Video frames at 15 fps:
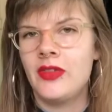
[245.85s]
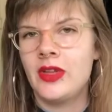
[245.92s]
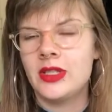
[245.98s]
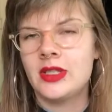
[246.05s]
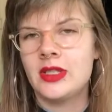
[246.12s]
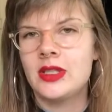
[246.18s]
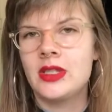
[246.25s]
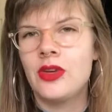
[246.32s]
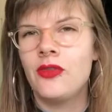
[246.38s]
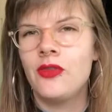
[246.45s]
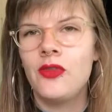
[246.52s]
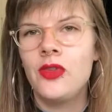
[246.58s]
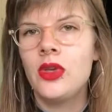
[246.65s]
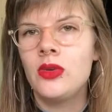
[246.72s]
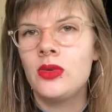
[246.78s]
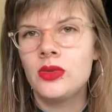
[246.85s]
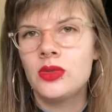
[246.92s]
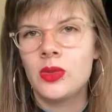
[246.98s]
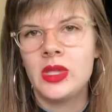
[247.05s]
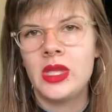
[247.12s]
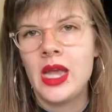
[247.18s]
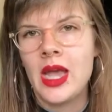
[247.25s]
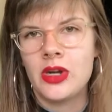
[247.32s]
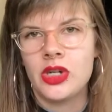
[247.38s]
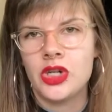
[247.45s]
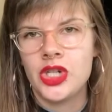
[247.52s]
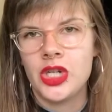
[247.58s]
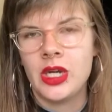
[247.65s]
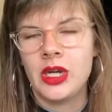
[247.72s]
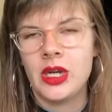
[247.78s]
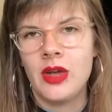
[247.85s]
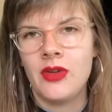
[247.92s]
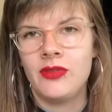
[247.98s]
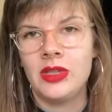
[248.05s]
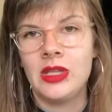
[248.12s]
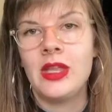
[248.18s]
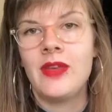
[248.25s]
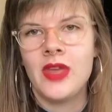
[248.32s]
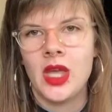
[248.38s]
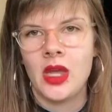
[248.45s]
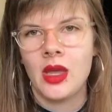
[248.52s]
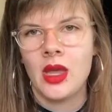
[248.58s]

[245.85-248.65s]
It's infused with the energy of living.